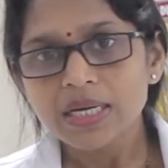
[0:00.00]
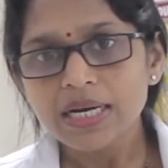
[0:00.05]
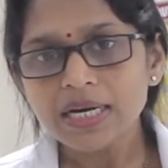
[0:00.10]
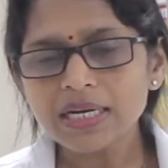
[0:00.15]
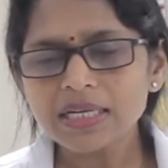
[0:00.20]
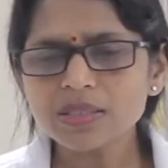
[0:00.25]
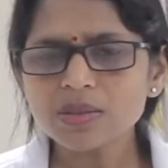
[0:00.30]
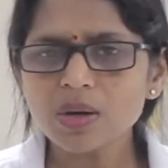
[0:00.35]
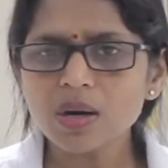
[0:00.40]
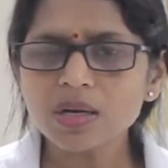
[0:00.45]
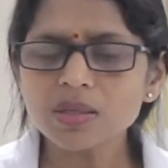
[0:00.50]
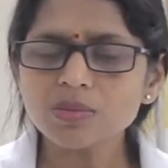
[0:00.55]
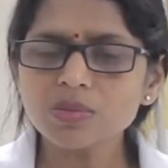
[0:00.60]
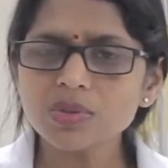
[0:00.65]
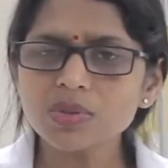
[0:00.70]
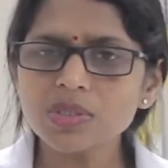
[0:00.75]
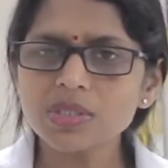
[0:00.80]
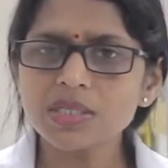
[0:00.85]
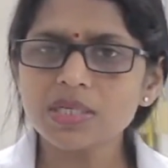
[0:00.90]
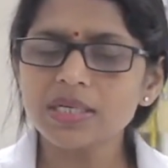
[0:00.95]
It is
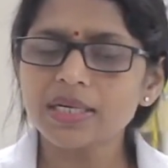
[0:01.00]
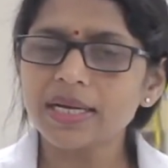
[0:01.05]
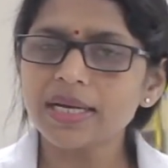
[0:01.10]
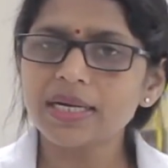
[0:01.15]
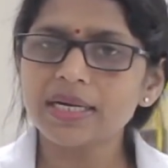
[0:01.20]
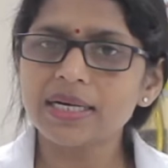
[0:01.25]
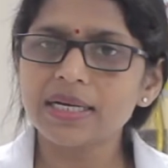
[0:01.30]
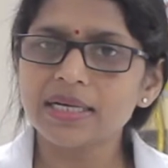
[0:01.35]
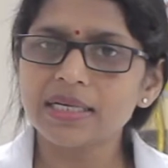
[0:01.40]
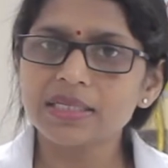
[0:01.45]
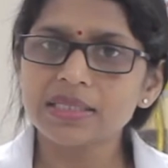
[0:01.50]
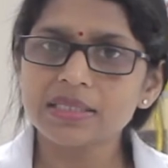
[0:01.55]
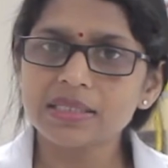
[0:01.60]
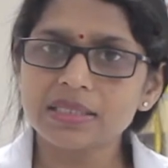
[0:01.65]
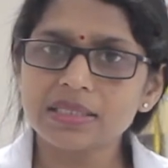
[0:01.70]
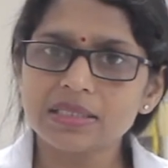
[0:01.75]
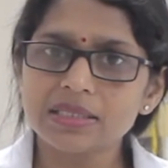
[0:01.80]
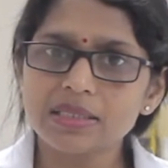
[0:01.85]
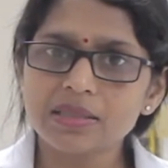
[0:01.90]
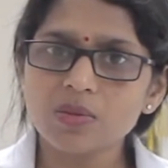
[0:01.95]
almost like a
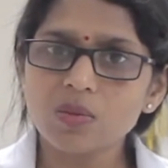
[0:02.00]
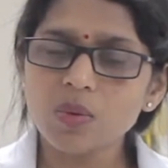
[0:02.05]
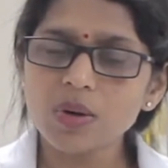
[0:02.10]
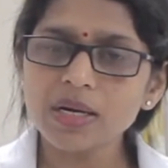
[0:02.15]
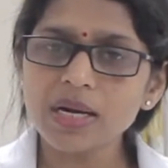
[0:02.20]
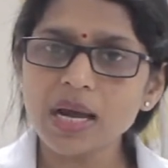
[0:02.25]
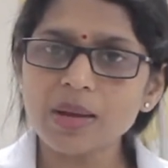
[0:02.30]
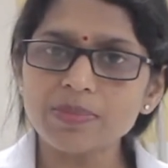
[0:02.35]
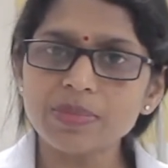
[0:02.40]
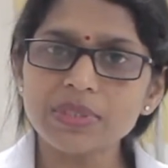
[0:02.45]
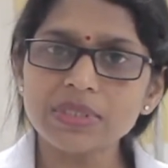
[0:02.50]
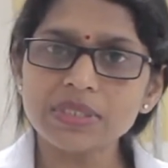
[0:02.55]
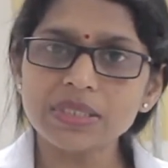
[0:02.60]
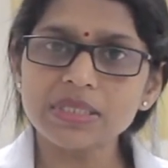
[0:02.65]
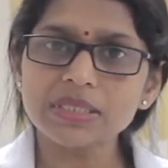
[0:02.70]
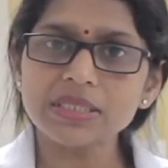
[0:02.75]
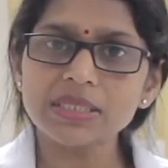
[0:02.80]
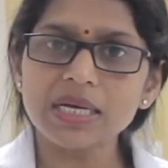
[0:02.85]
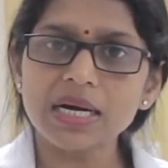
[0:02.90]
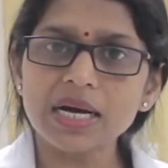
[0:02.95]
dialysis. What happens
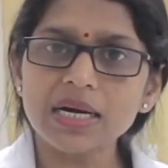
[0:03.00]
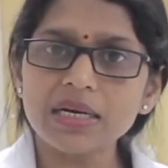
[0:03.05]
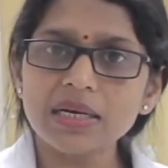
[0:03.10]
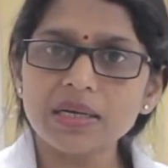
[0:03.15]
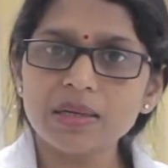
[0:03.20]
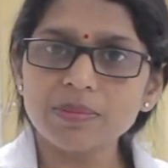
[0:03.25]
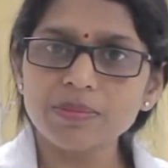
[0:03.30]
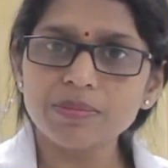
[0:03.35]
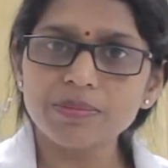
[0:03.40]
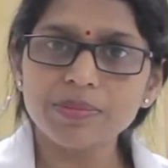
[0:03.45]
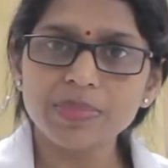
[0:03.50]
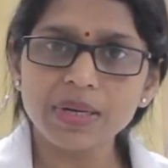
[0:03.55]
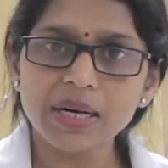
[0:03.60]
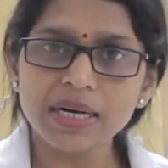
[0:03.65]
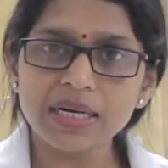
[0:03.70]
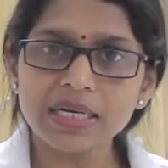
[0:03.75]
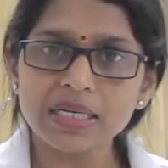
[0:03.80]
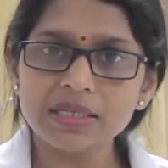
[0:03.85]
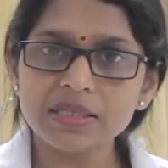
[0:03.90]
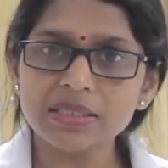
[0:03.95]
is that
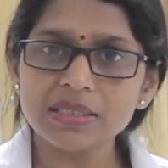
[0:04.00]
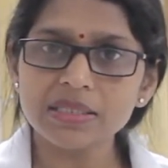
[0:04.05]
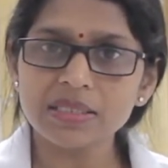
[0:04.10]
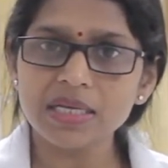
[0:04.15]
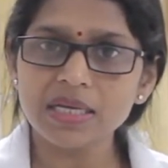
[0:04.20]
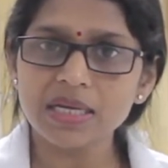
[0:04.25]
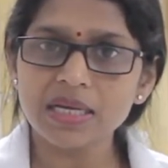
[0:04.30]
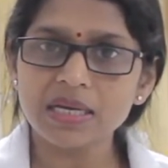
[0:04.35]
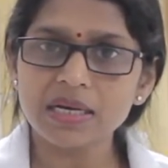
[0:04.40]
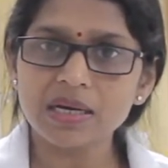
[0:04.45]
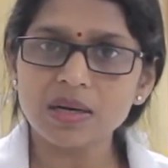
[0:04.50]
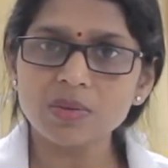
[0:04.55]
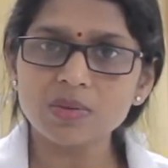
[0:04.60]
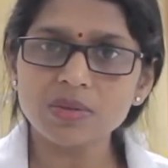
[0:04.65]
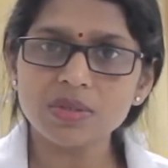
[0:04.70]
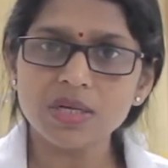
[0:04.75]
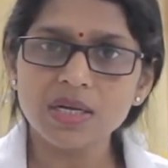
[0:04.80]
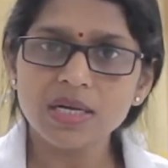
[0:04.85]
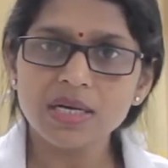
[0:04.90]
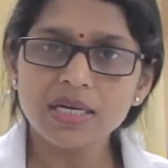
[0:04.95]
blood is taken
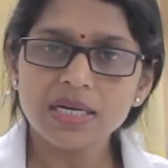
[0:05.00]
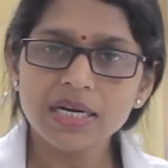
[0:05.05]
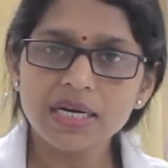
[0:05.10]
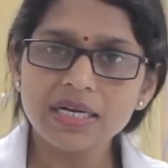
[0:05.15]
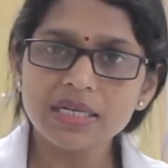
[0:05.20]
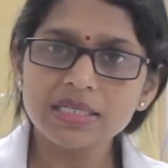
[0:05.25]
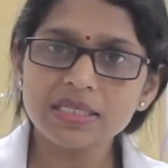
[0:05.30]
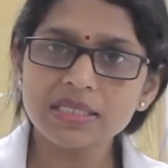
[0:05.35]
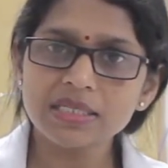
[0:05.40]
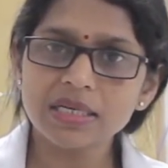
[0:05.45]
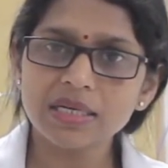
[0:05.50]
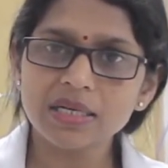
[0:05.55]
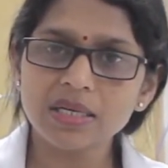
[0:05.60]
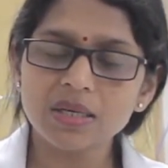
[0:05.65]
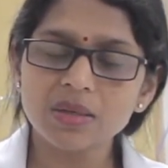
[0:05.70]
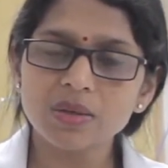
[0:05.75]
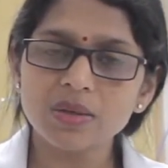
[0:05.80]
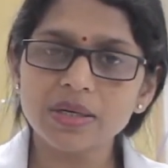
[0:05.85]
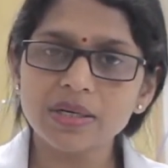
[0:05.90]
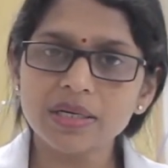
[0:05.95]
out, it is
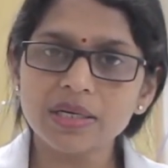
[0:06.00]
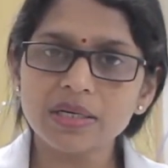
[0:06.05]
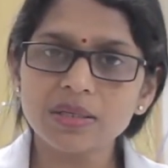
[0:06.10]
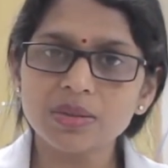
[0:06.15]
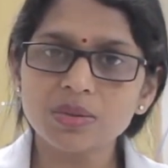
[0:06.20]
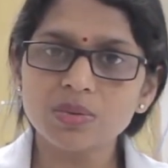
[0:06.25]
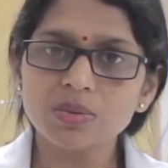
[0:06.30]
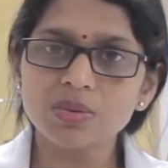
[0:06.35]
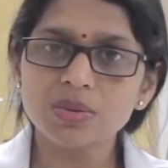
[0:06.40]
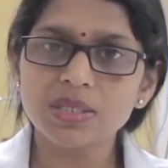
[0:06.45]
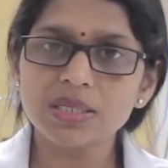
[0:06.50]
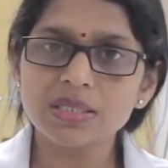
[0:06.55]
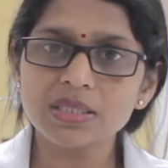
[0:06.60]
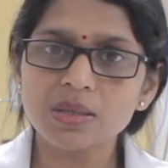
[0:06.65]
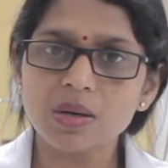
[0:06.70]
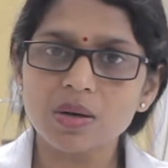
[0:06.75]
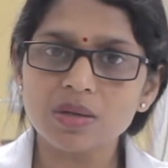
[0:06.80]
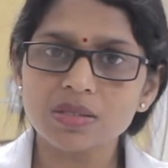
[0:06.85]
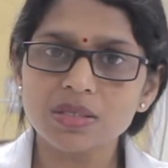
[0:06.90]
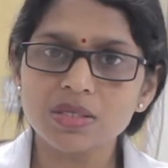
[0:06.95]
circulated through this
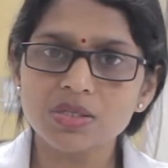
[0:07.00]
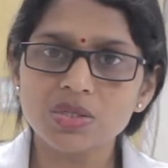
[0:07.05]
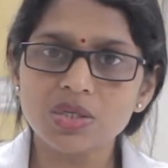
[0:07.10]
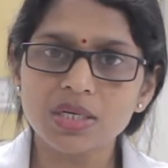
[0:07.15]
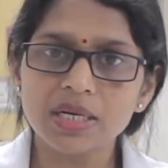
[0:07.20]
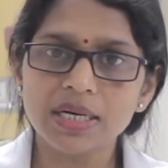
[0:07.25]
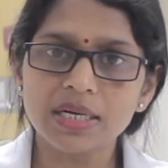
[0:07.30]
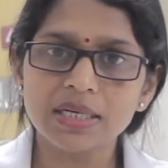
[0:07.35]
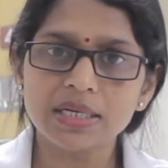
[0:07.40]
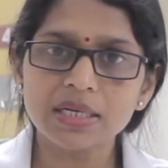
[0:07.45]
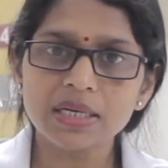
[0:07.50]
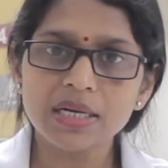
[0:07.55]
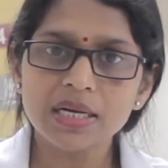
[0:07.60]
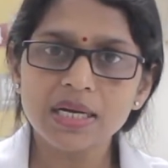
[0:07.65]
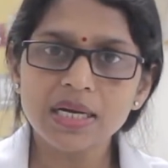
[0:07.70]
oxygenator,